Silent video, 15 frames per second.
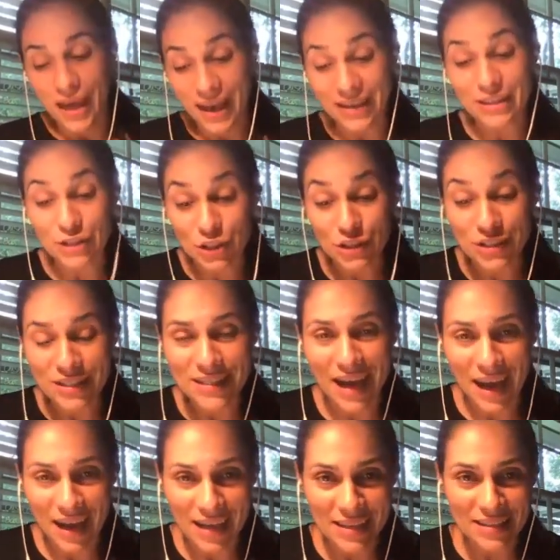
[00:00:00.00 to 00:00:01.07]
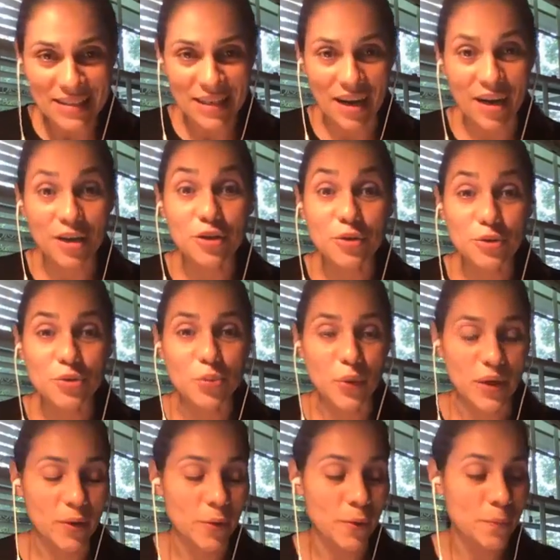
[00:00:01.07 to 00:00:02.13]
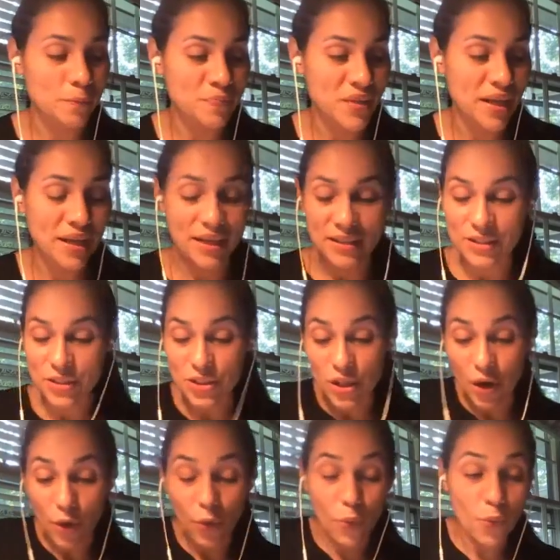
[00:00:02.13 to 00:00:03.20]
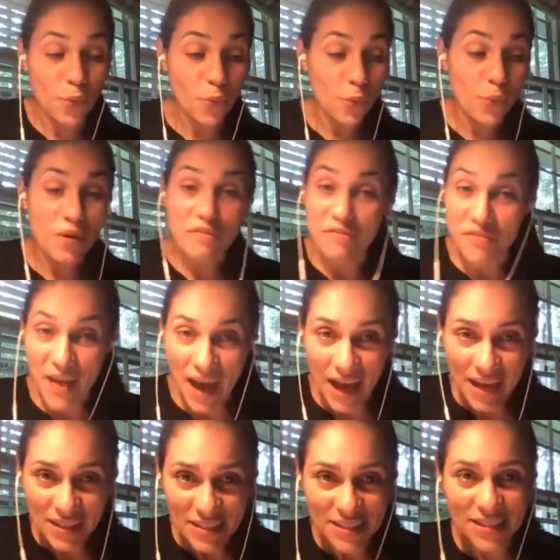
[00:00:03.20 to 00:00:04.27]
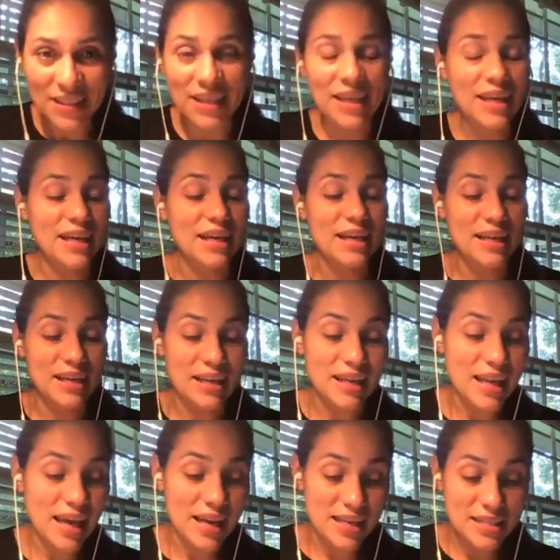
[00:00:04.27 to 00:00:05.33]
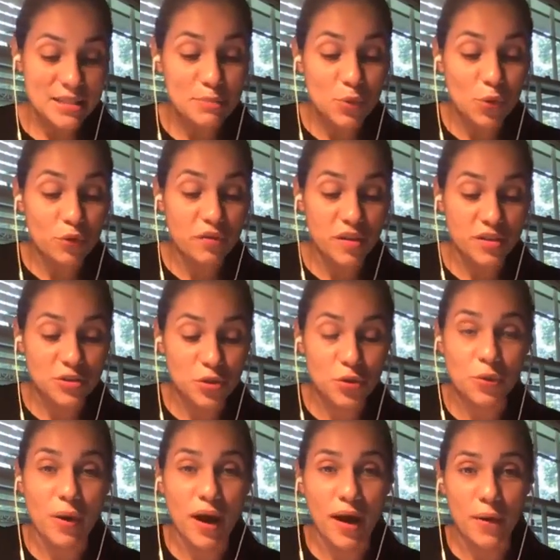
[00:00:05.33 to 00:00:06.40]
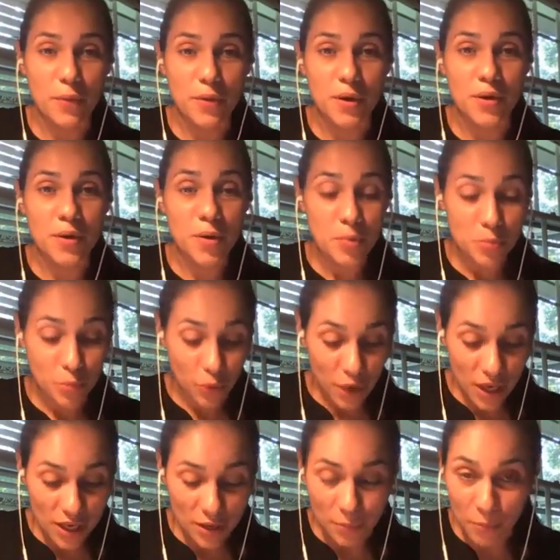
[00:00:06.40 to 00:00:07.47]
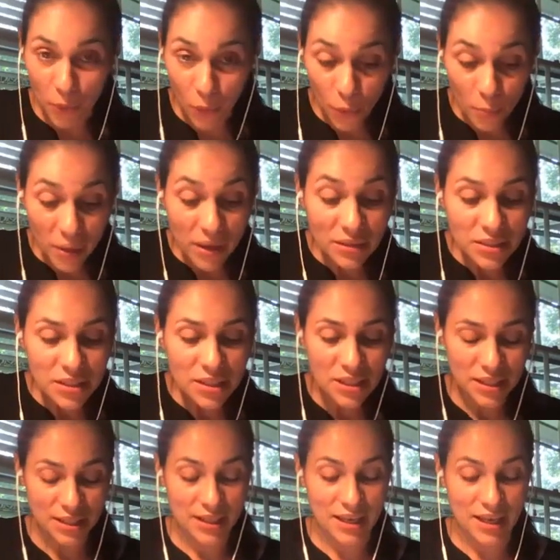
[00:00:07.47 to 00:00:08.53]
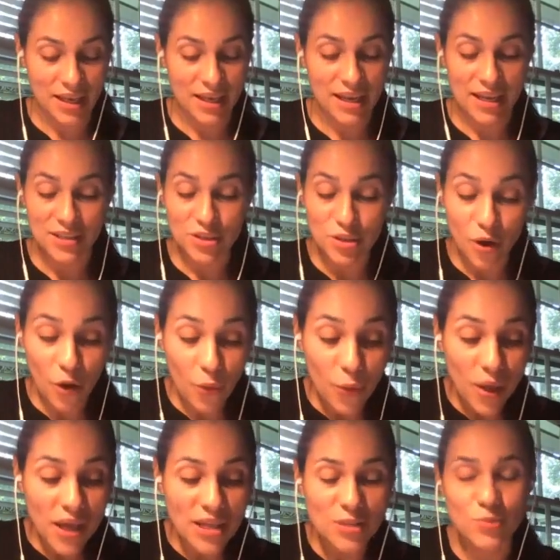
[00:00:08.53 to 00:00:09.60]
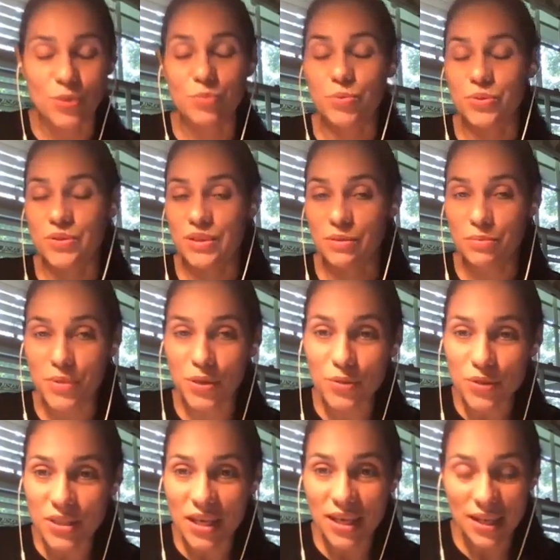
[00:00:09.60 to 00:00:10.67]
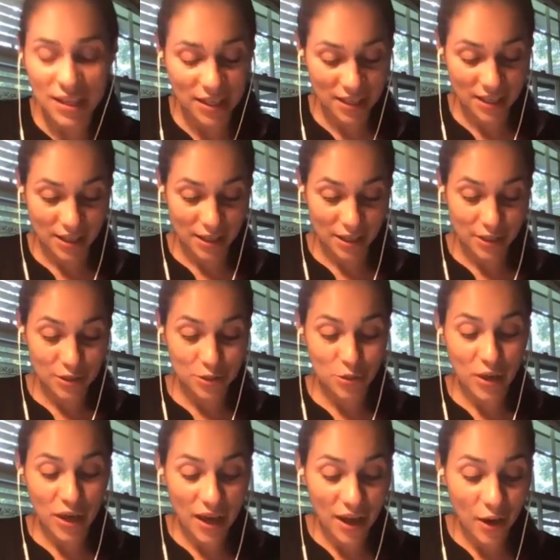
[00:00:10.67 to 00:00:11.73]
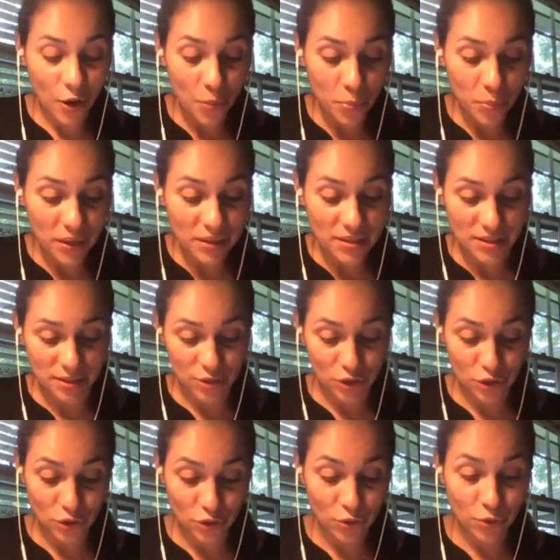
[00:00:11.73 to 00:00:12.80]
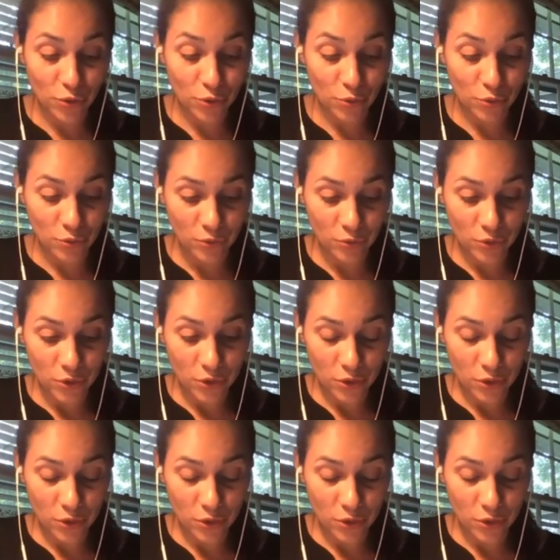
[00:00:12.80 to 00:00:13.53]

exercise our goodwill. So, with that, let us move into our prayer moment. And as always, we put some music to help us attune